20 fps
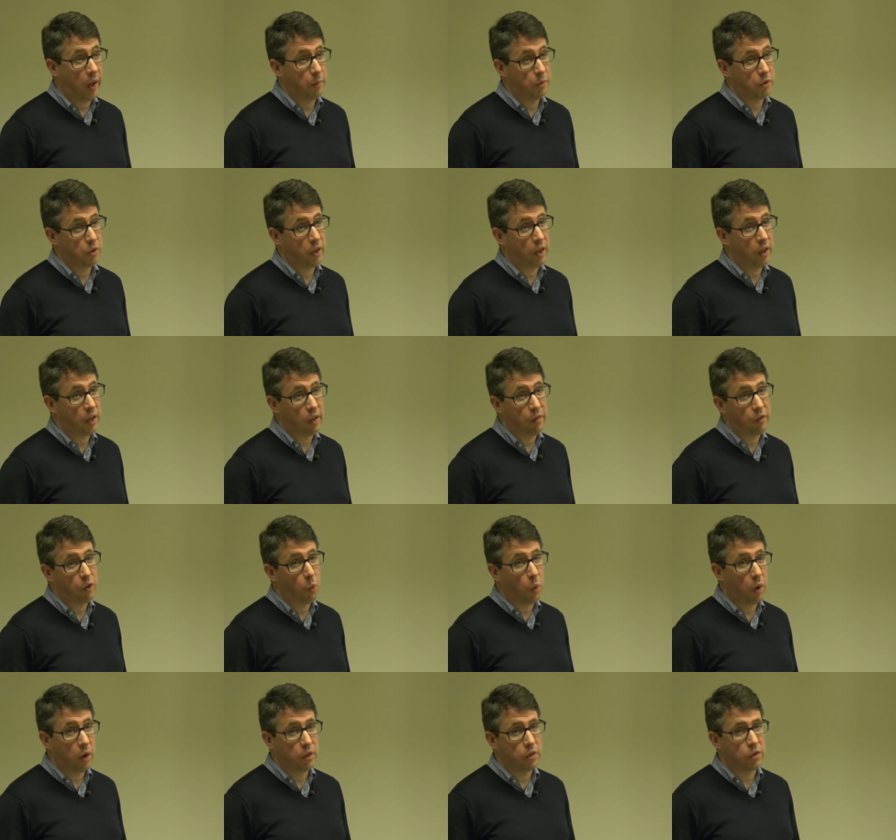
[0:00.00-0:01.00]
so that if you
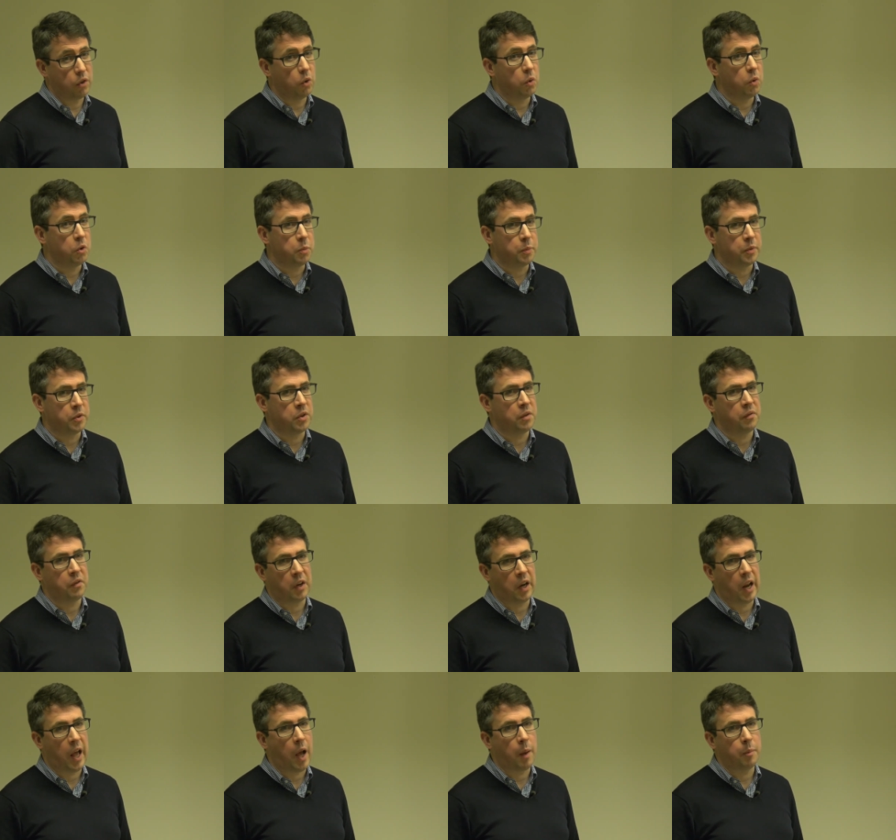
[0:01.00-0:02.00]
want to do
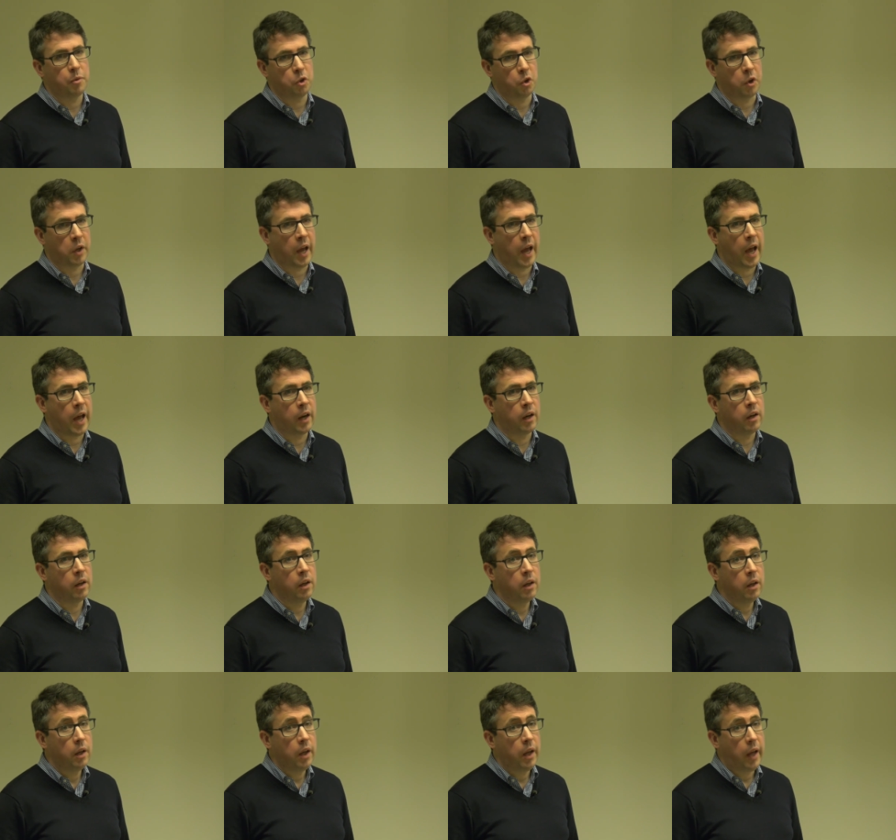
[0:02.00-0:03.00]
specific labs, you can.
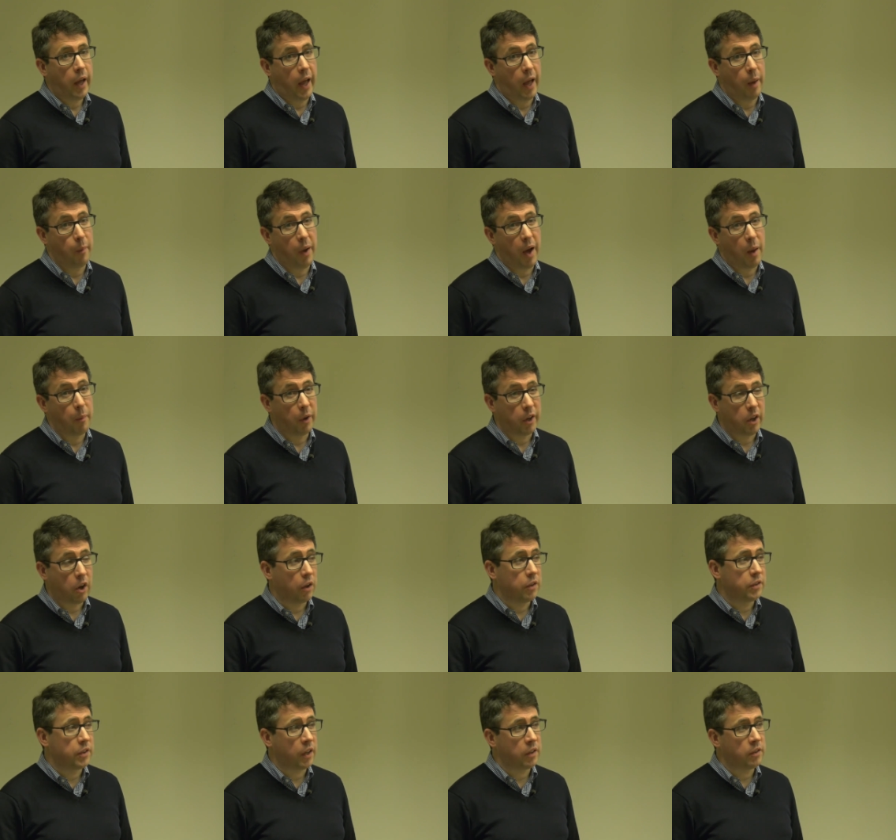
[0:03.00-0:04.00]
And my
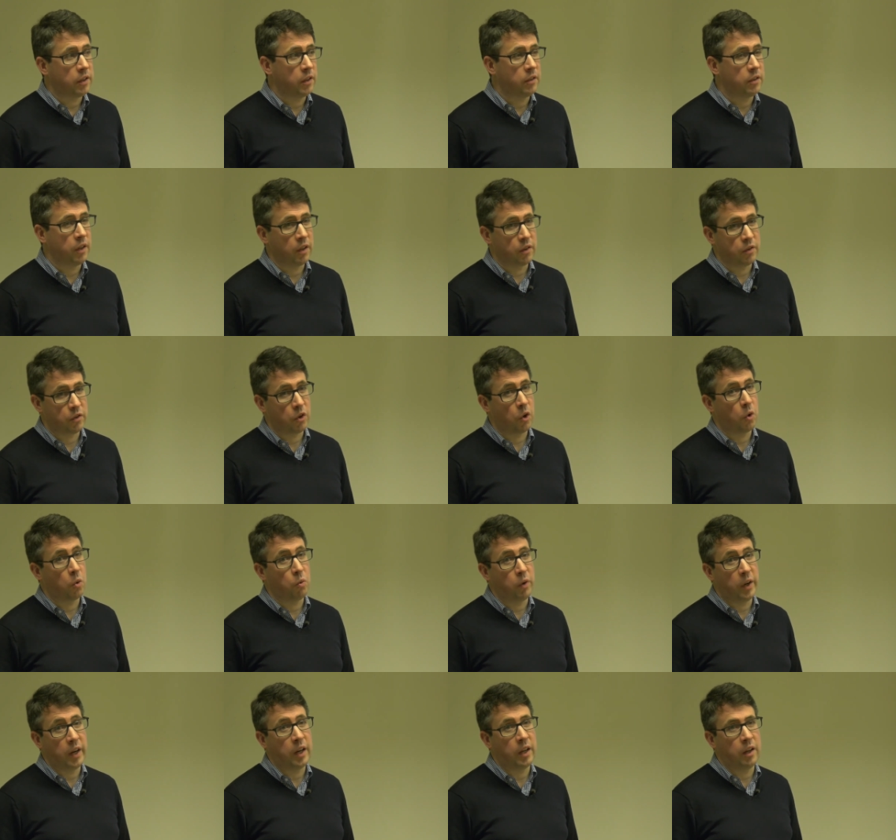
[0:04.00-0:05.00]
contact details, so
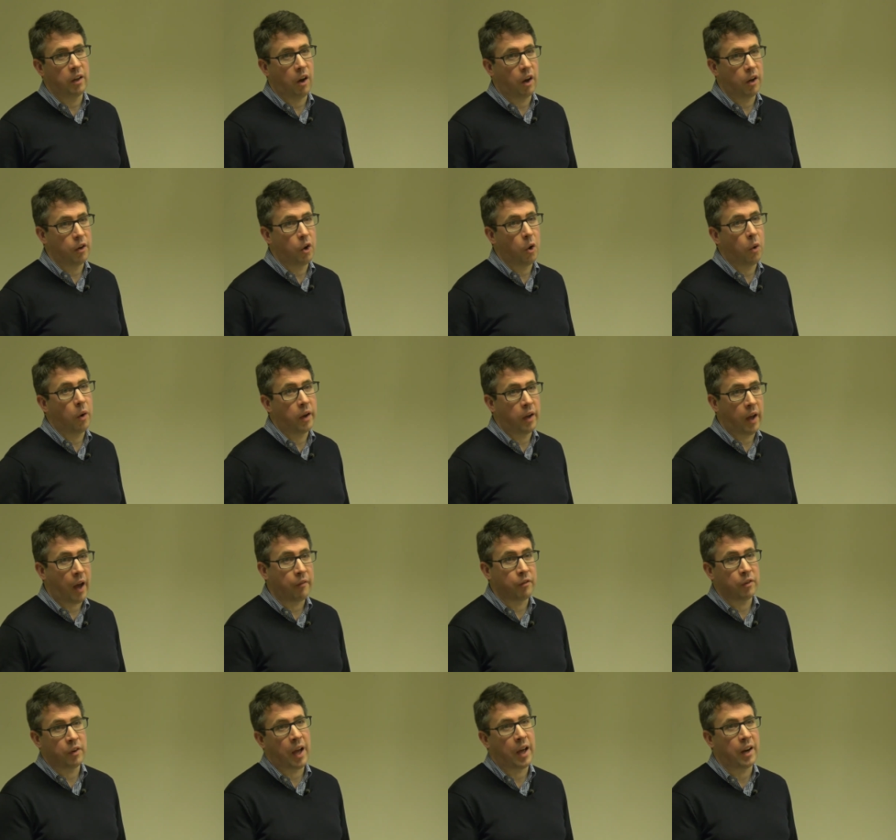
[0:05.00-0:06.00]
really I know I
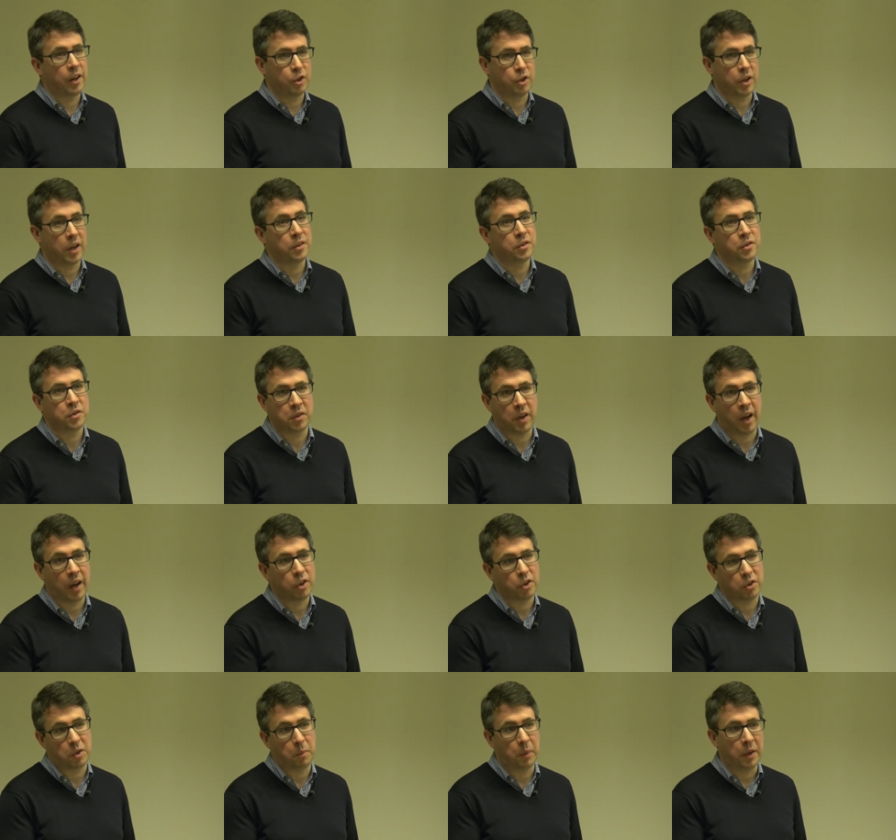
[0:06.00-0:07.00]
haven't had a chance to
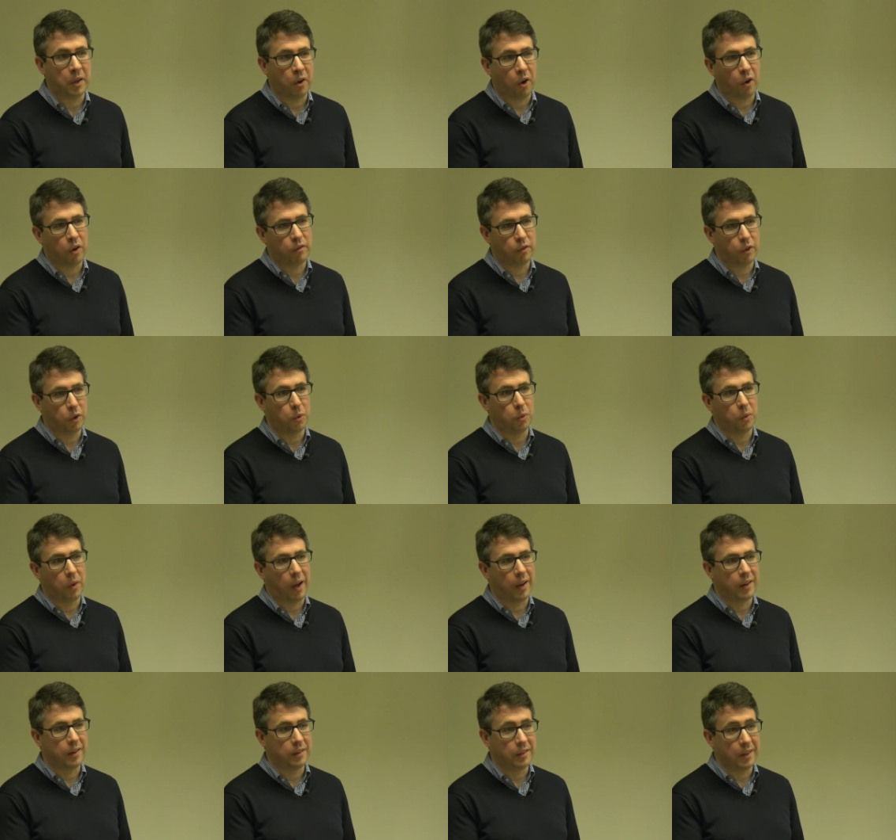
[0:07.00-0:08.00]
actually meet all of you
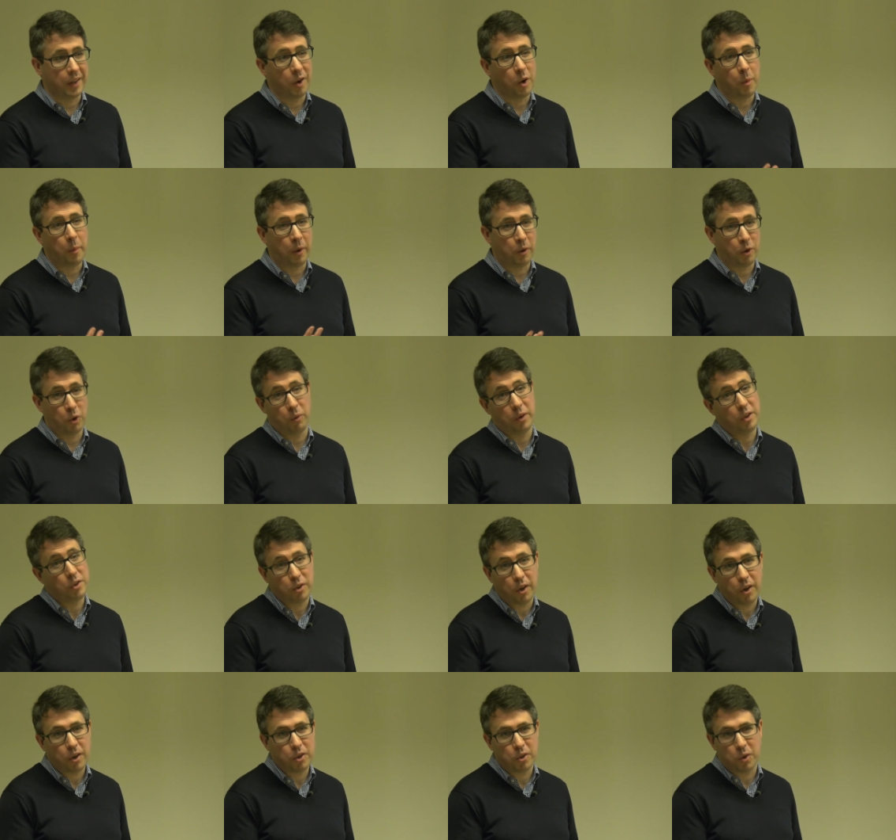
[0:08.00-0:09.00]
and hear about your
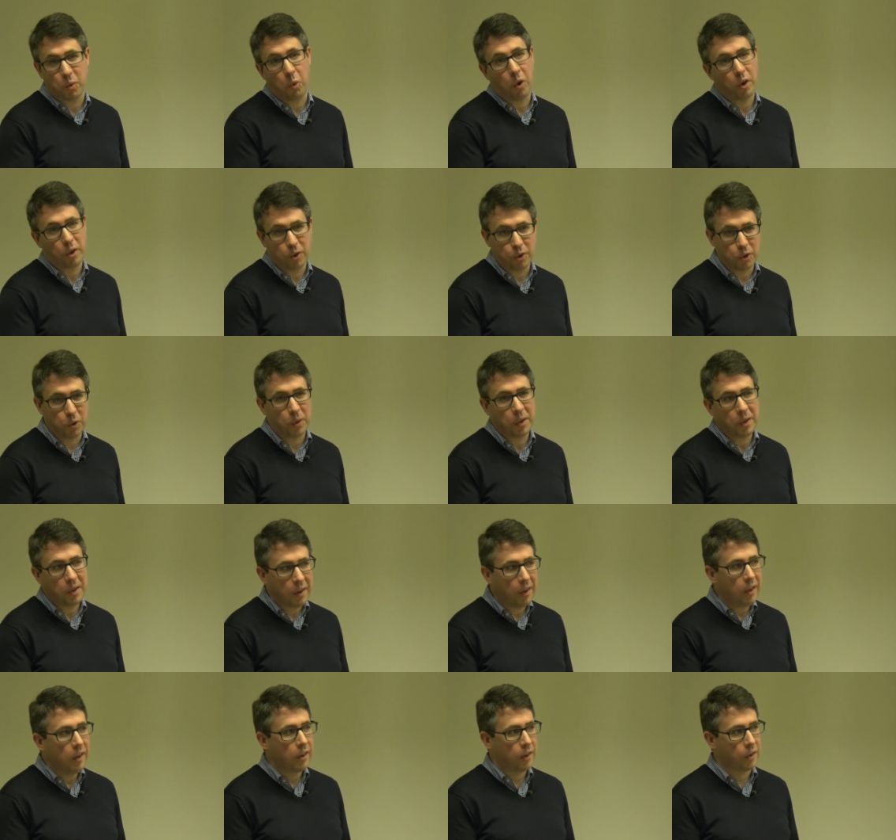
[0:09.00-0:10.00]
research and what you're doing,
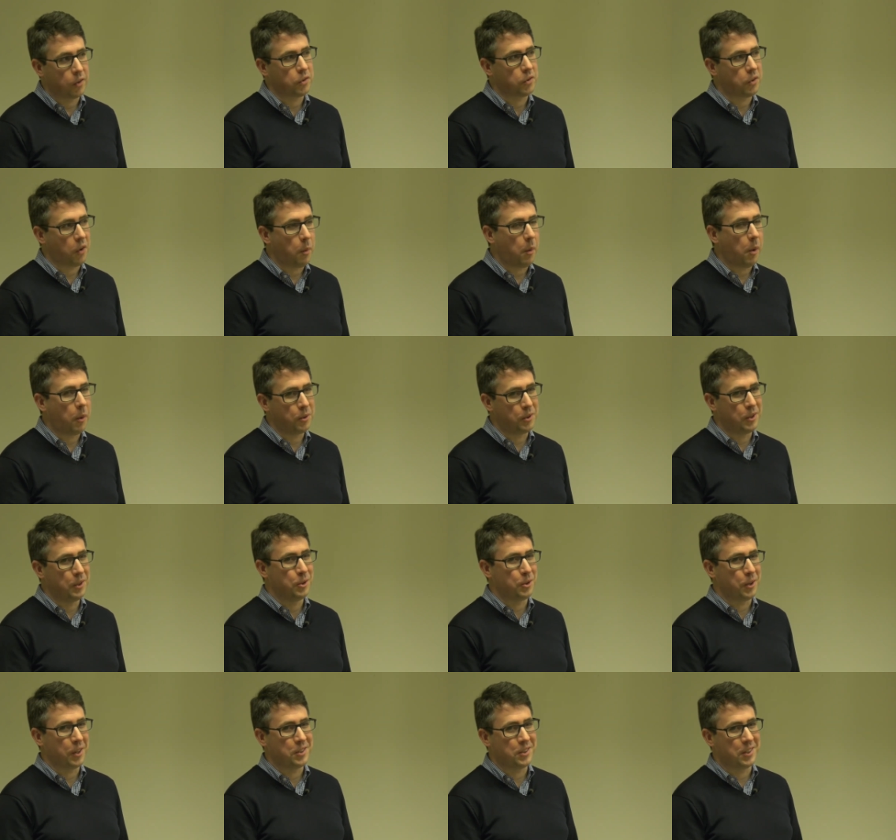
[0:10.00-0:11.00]
because I'm always
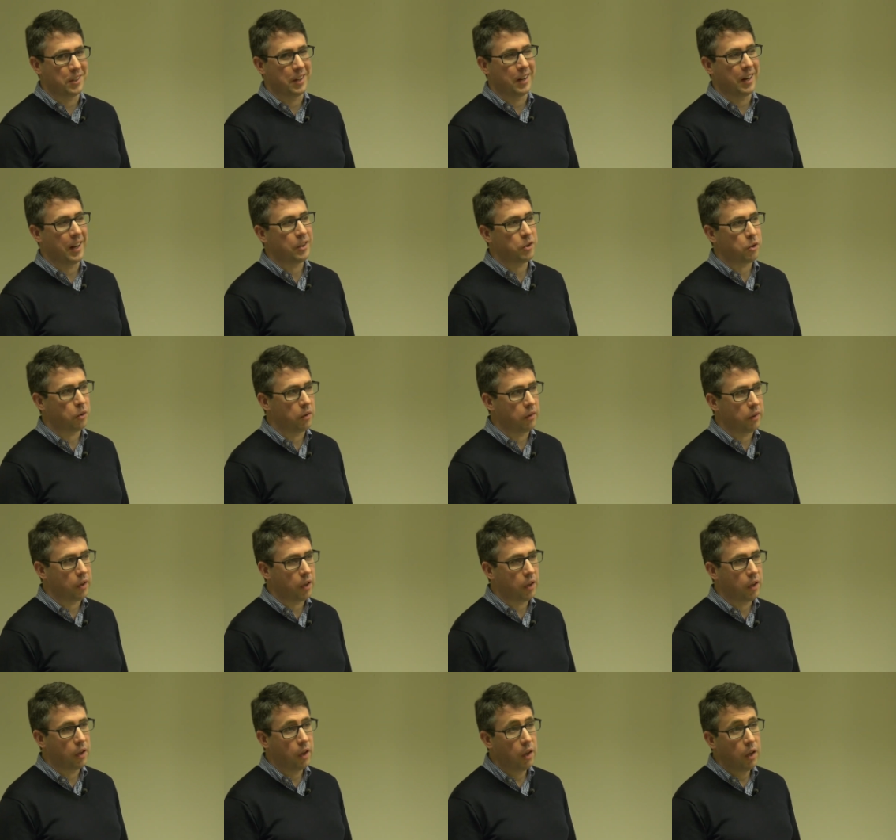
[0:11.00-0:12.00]
interested in that sort of
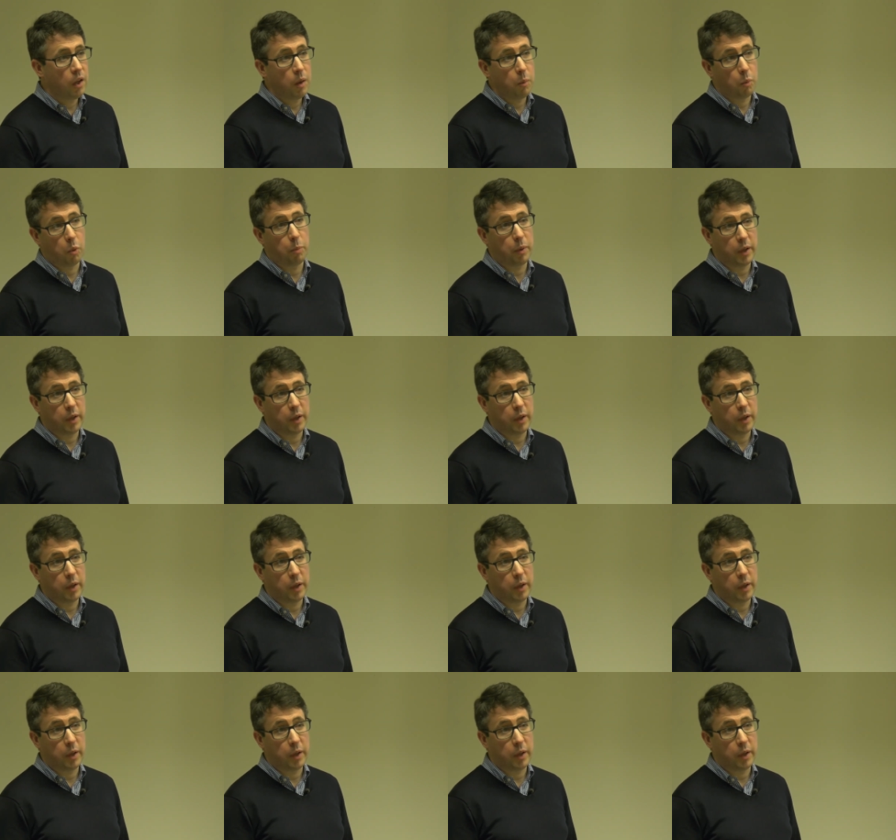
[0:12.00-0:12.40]
thing. But